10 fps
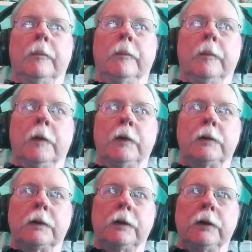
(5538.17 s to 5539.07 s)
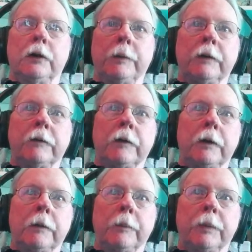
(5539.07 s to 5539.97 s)
There's a little bit of a,
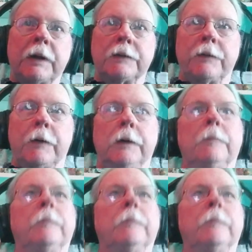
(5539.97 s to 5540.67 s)
but that's fine.